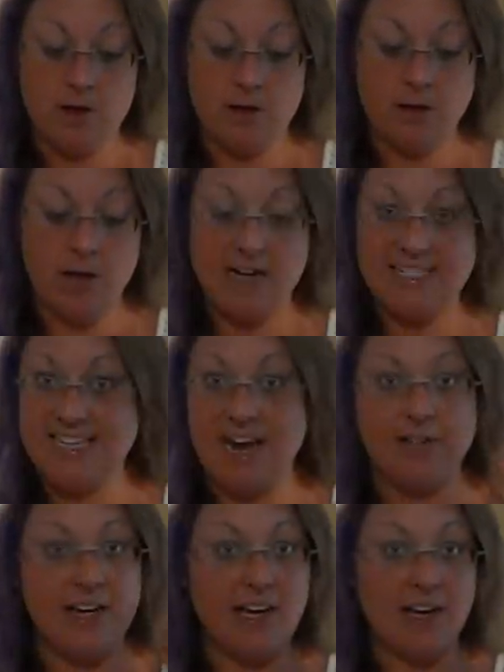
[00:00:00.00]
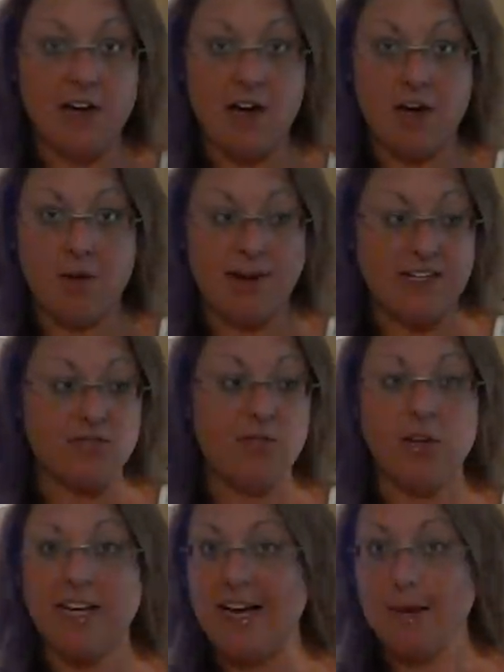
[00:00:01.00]
doesn't have any
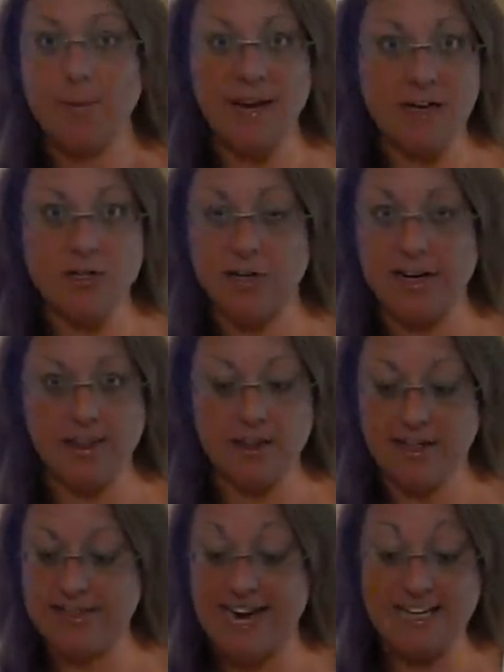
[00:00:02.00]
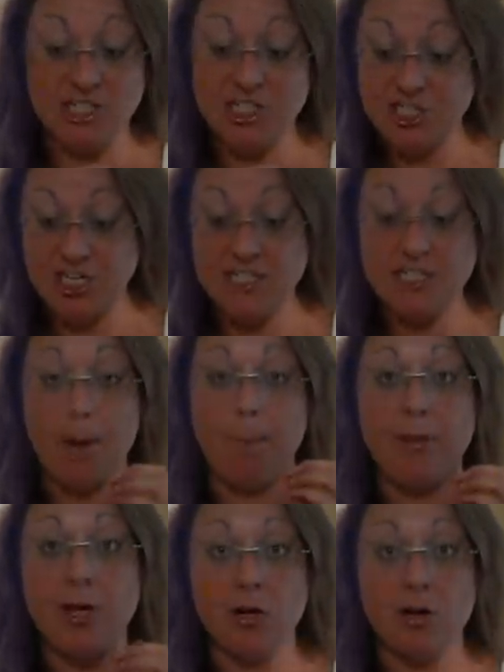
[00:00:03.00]
exfoliating beads or anything like that. It's just a
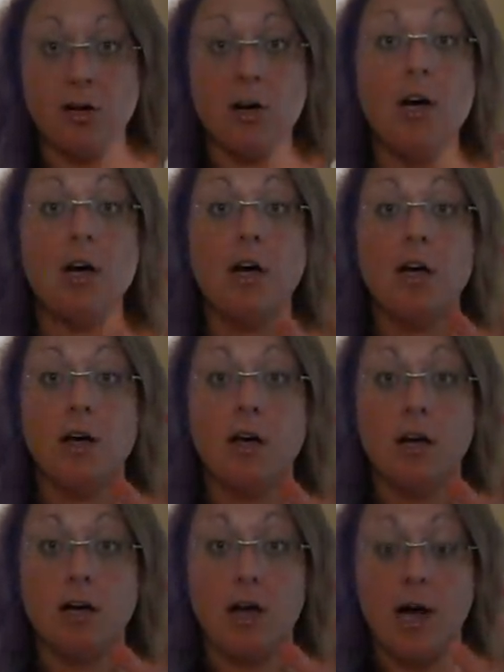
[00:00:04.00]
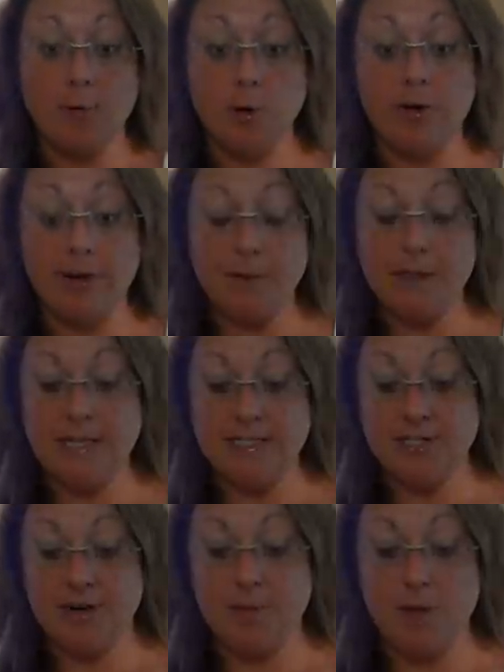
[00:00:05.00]
pure cream
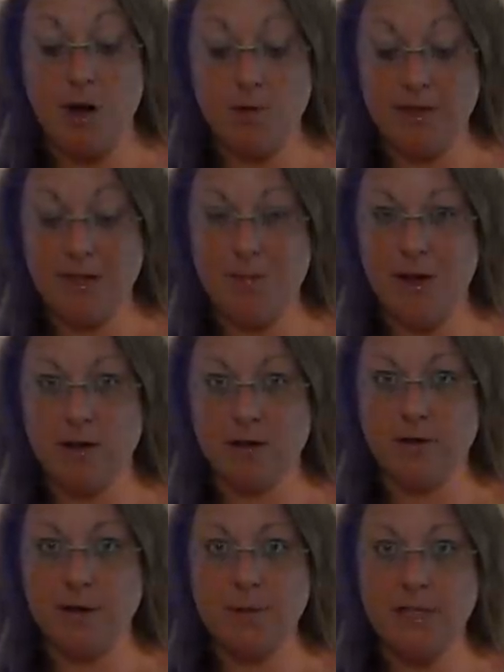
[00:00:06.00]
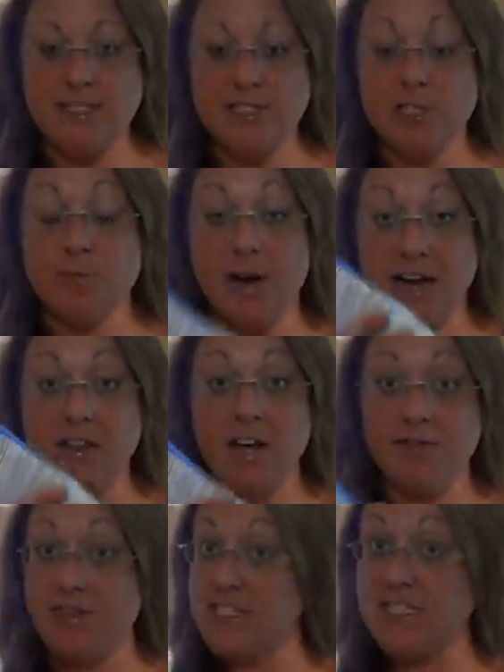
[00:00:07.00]
cleanser. And I'm not really big on cream cleansers, but I
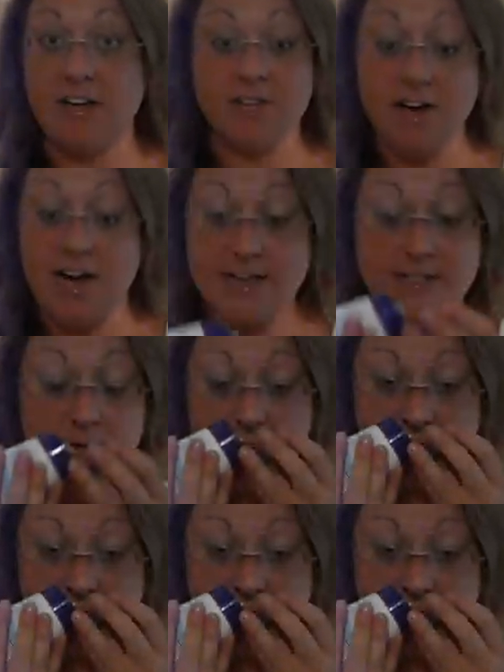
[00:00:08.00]
love this stuff, guys.